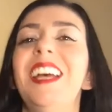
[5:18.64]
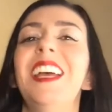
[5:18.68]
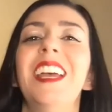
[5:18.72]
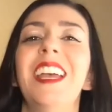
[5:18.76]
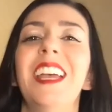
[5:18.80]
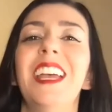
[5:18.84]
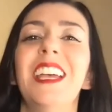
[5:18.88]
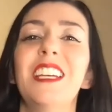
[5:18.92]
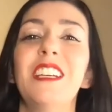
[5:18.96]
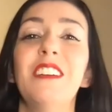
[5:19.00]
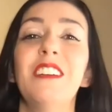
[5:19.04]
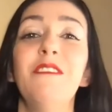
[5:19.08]

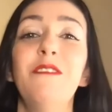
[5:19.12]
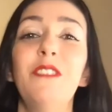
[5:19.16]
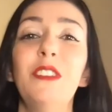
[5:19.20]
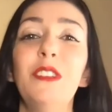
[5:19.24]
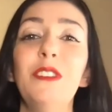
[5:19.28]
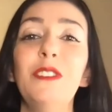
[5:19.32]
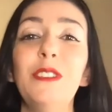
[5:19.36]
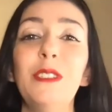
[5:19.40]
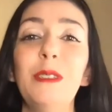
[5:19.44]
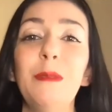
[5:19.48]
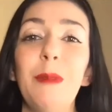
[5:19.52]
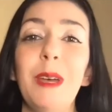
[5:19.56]
A
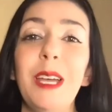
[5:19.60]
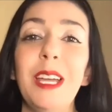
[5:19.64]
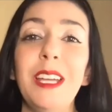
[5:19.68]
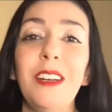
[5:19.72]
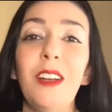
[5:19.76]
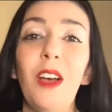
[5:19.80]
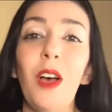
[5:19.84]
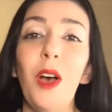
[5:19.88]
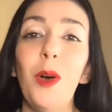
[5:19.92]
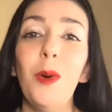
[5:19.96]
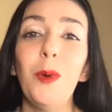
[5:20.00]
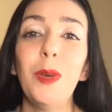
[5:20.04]
confused mind
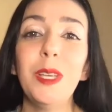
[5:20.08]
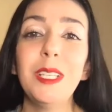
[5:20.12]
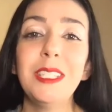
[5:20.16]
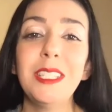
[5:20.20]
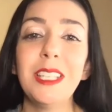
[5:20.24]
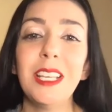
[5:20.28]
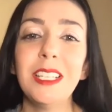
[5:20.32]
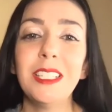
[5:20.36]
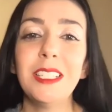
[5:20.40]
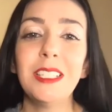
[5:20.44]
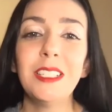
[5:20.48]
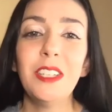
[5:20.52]
always
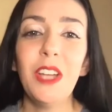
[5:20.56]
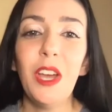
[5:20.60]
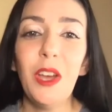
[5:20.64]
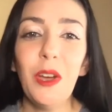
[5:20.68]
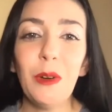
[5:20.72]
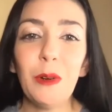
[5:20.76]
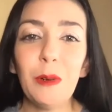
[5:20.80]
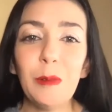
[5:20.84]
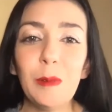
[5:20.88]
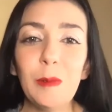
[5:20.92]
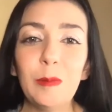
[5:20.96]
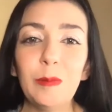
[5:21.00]
says
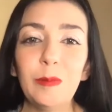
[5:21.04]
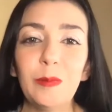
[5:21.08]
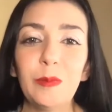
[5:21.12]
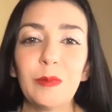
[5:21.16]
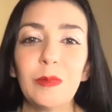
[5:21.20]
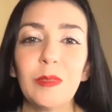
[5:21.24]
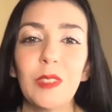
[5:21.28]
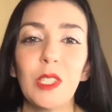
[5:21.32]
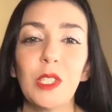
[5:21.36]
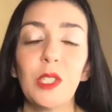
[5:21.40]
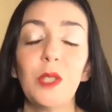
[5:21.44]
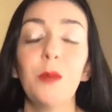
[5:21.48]
no.
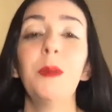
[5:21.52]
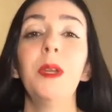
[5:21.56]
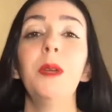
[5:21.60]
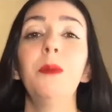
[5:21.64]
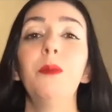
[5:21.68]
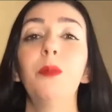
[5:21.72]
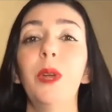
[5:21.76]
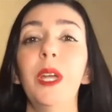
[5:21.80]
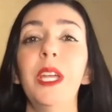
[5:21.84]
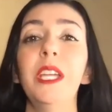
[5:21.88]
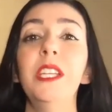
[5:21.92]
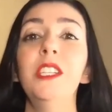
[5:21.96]
So my
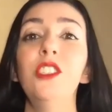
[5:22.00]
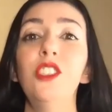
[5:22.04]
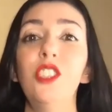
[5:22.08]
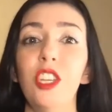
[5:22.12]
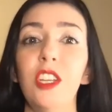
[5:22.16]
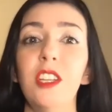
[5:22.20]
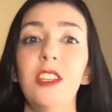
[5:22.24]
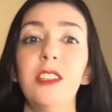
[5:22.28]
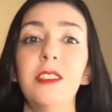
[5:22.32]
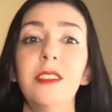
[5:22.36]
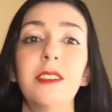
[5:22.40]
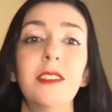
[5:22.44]
brain
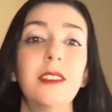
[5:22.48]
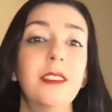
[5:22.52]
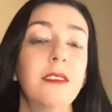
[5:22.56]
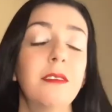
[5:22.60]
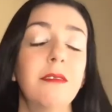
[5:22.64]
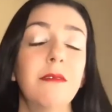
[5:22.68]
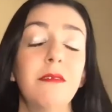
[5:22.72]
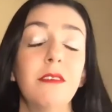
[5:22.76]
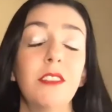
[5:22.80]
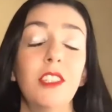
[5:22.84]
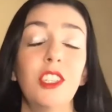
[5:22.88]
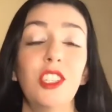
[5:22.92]
just
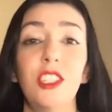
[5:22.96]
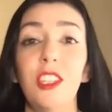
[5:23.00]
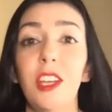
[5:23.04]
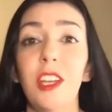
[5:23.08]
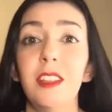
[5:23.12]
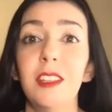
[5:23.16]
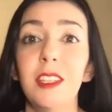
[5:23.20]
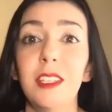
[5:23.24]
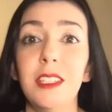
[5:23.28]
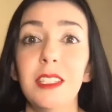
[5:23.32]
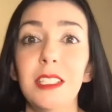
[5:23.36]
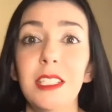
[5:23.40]
shut
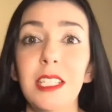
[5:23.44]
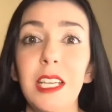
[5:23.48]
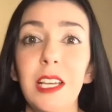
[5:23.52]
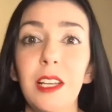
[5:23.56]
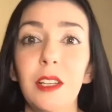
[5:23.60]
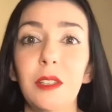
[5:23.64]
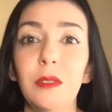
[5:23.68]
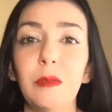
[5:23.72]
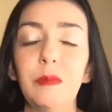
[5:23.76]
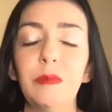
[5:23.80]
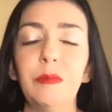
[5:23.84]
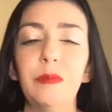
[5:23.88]
this
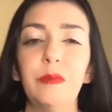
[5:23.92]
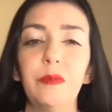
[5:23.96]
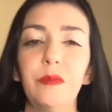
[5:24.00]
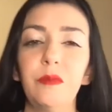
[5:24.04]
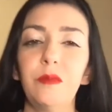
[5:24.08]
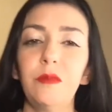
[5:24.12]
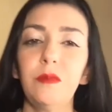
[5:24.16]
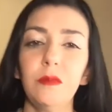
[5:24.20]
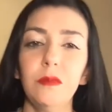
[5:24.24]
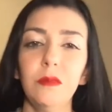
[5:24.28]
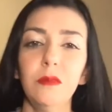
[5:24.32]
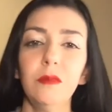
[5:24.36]
down.
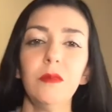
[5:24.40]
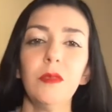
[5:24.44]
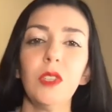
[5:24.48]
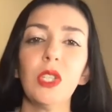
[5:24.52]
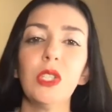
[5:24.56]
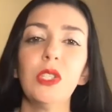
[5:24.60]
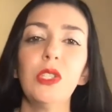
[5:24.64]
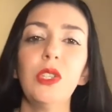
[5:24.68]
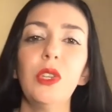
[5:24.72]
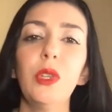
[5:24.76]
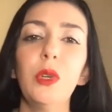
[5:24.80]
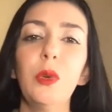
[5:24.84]

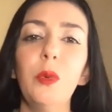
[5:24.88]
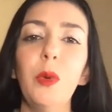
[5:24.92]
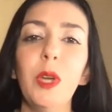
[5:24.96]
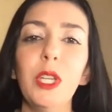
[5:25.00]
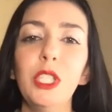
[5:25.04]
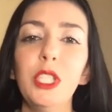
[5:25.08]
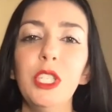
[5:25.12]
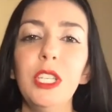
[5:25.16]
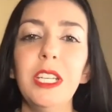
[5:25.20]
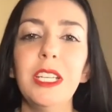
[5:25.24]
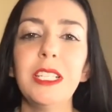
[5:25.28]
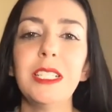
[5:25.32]
So the
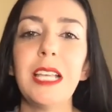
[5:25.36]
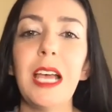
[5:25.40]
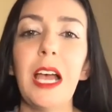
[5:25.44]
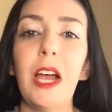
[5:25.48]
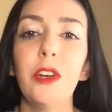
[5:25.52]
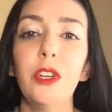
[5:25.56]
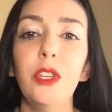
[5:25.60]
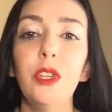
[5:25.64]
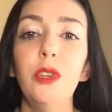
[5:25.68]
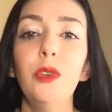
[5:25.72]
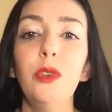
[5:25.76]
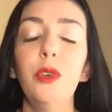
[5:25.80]
question is, how
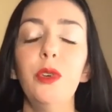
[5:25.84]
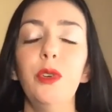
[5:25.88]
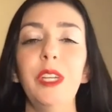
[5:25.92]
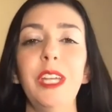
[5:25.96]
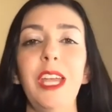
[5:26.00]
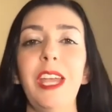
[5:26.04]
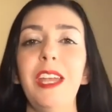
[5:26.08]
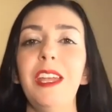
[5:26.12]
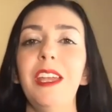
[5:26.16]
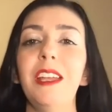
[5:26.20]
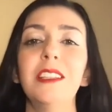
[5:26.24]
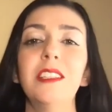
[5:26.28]
do you
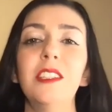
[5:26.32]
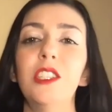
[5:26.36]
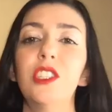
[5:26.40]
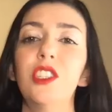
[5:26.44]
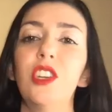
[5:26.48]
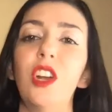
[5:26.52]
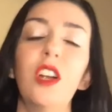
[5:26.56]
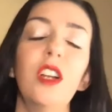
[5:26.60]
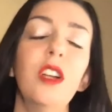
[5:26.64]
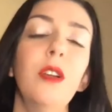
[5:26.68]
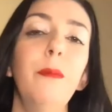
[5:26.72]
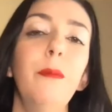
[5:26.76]
create and
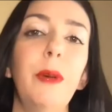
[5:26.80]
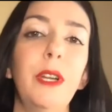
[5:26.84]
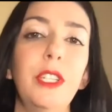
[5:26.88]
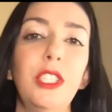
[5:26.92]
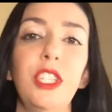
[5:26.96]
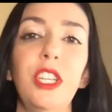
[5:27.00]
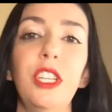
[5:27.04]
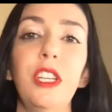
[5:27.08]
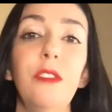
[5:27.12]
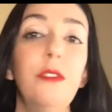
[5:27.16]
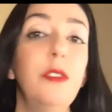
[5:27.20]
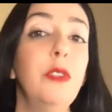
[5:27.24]
start a
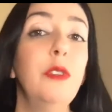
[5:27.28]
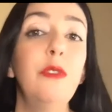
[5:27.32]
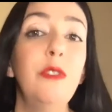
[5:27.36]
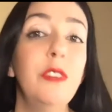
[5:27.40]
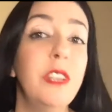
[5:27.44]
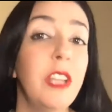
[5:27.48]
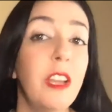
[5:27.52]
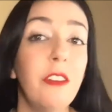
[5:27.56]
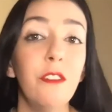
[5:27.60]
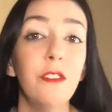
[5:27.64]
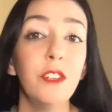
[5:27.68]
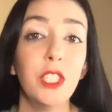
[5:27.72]
budget if you've
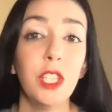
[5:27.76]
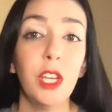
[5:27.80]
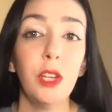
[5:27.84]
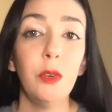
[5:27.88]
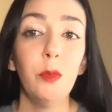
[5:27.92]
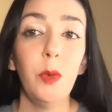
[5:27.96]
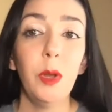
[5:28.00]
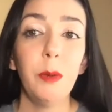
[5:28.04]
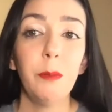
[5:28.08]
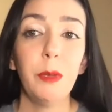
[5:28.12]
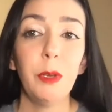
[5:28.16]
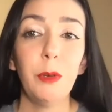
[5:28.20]
never done
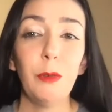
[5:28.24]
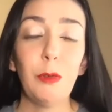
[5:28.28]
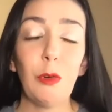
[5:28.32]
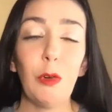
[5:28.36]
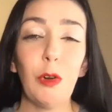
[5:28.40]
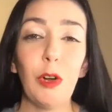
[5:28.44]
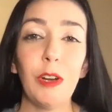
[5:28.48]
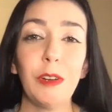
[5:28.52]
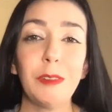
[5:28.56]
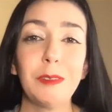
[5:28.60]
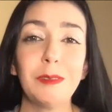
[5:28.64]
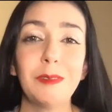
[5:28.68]
one
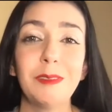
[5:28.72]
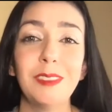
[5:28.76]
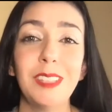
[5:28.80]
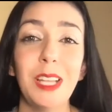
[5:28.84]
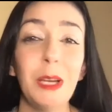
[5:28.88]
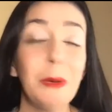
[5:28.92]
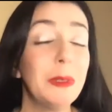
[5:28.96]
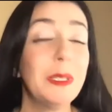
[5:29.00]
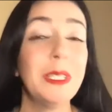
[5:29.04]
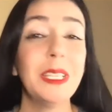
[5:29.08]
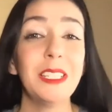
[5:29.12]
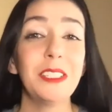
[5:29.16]
before? That
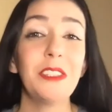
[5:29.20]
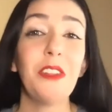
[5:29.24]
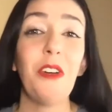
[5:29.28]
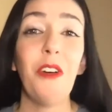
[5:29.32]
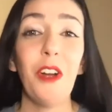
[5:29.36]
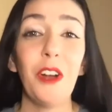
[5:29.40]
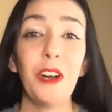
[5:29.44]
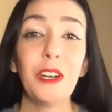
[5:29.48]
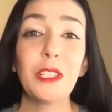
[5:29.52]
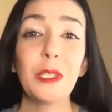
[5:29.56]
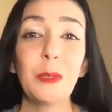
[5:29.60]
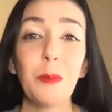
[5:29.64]
was like the
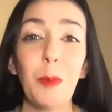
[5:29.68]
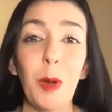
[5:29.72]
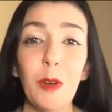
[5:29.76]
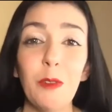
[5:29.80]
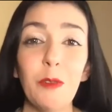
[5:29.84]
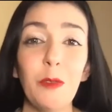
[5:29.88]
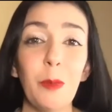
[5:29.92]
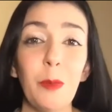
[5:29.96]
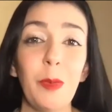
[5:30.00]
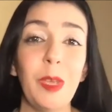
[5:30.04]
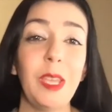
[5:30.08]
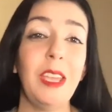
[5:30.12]
hardest part
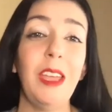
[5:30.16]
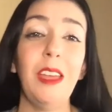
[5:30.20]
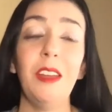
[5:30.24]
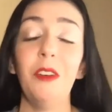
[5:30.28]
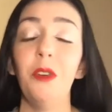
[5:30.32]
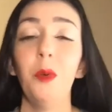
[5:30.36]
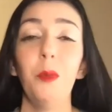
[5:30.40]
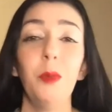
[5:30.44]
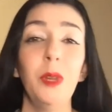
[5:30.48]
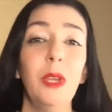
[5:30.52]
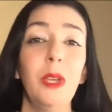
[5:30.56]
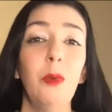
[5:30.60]
for me. And
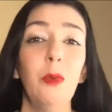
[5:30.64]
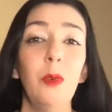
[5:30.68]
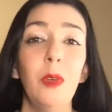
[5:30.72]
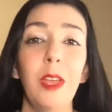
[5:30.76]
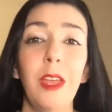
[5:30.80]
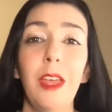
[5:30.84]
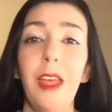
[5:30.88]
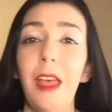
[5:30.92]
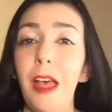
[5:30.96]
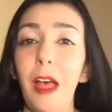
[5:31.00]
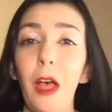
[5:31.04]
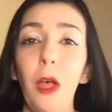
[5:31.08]
nobody
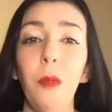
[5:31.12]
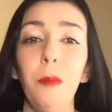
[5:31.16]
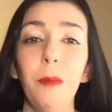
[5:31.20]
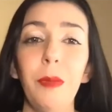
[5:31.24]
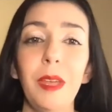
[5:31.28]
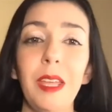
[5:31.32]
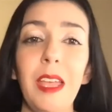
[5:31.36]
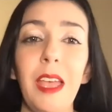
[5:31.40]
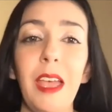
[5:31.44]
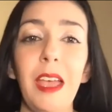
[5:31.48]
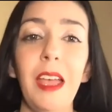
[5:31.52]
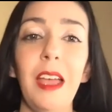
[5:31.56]
held my
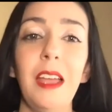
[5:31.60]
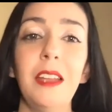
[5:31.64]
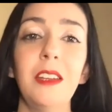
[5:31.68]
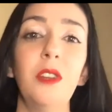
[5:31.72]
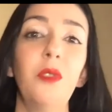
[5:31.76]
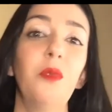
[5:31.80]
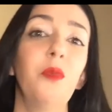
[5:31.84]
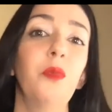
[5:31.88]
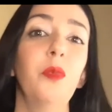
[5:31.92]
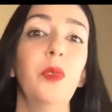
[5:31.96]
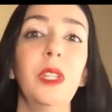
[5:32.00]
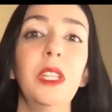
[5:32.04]
hand
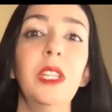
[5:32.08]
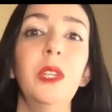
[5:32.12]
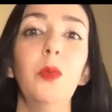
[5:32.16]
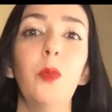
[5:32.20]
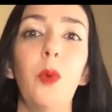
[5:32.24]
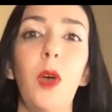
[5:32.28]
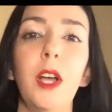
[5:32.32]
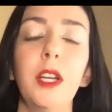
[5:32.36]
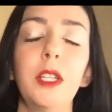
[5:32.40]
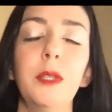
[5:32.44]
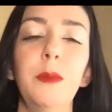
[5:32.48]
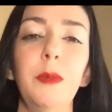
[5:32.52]
and really
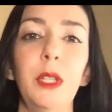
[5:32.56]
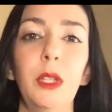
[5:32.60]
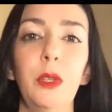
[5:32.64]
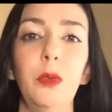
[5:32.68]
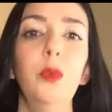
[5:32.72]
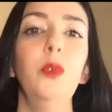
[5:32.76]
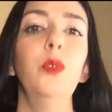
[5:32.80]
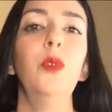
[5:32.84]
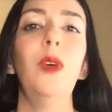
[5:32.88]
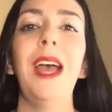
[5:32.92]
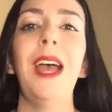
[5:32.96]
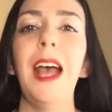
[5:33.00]
walked me
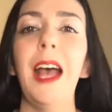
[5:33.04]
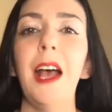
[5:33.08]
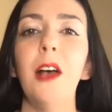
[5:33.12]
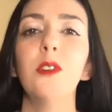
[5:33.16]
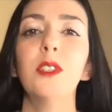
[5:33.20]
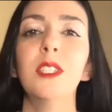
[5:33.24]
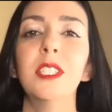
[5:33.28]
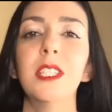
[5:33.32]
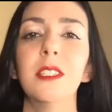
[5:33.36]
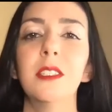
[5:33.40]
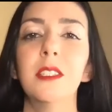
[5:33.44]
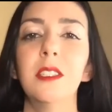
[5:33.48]
through how
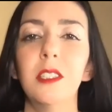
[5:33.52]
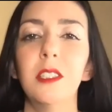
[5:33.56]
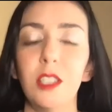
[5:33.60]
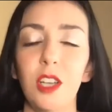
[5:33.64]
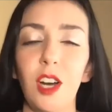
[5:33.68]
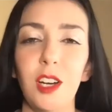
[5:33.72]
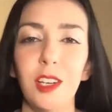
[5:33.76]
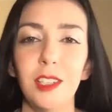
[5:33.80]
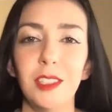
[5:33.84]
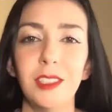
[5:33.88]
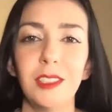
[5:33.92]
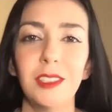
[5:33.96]
to start